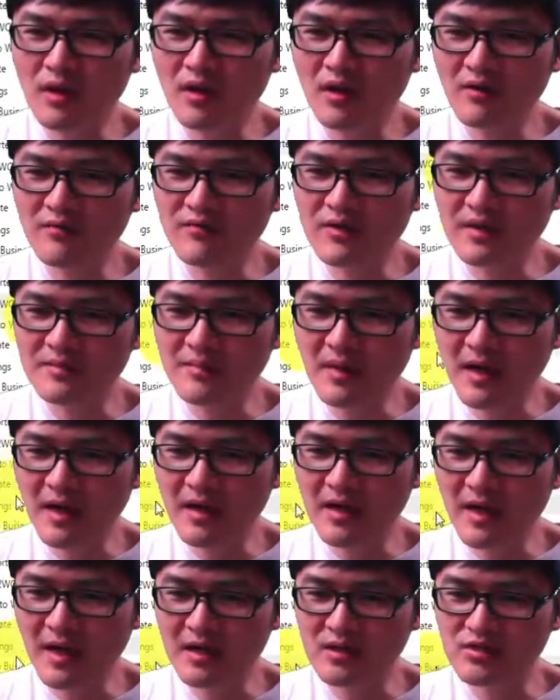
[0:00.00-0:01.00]
one of
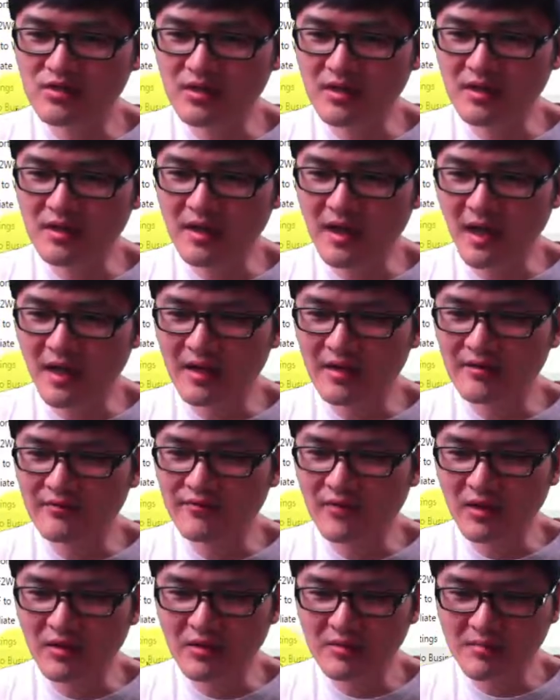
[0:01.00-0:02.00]
them I actually
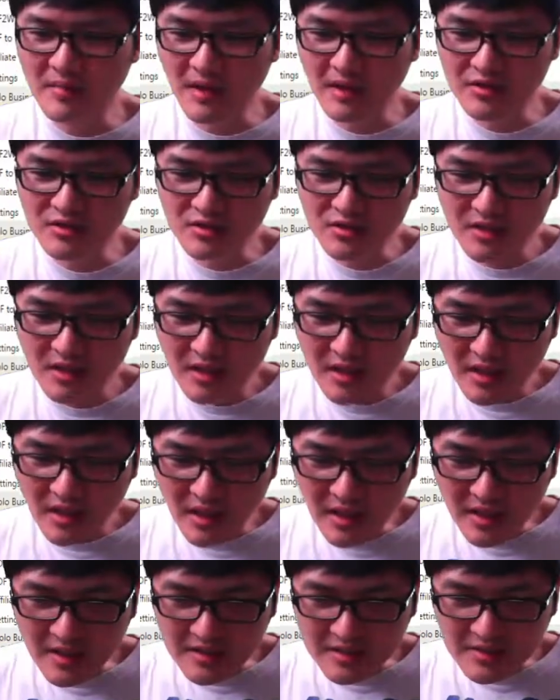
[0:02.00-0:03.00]
like very
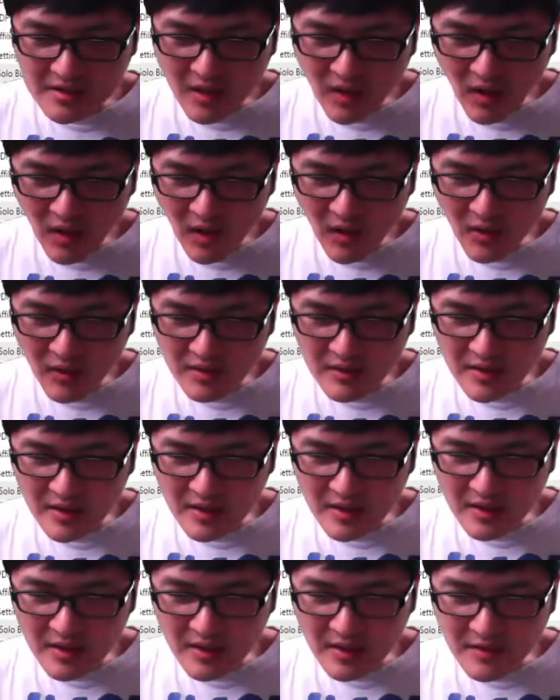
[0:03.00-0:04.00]
much is
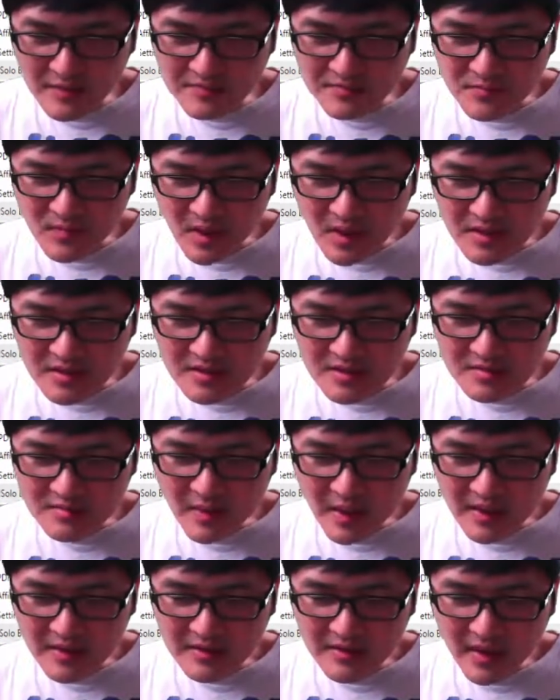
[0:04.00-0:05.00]
called the
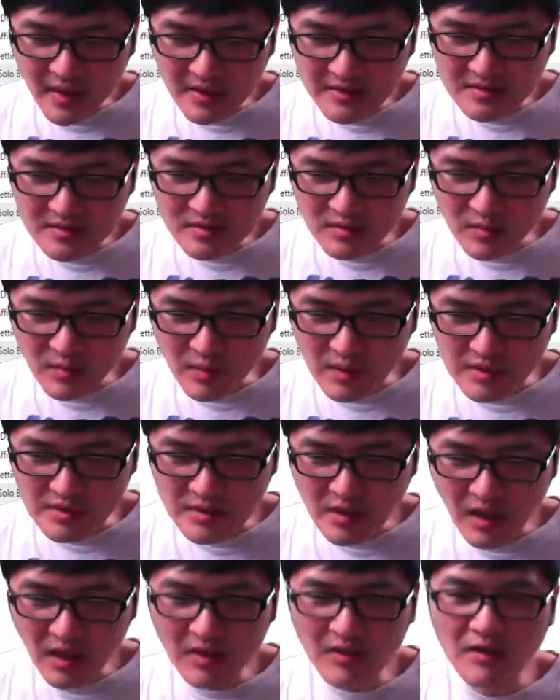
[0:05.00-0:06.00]
spam test
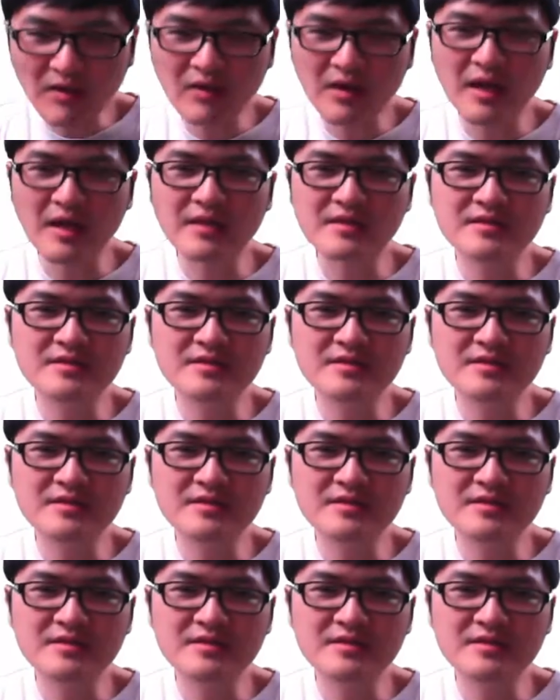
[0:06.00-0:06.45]
result.